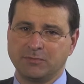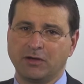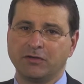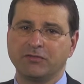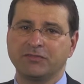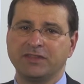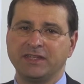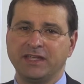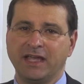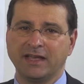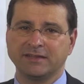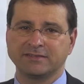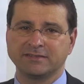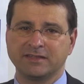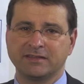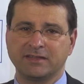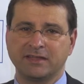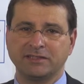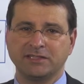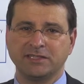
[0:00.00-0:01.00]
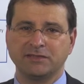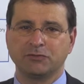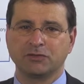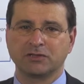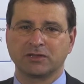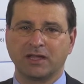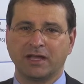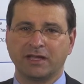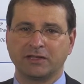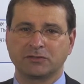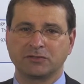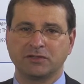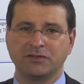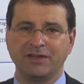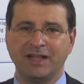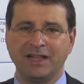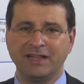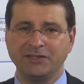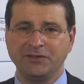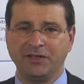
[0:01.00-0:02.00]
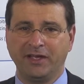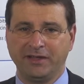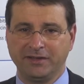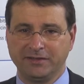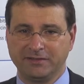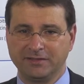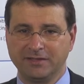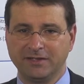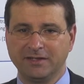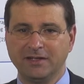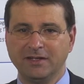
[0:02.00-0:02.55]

of the asset that you would like to evaluate.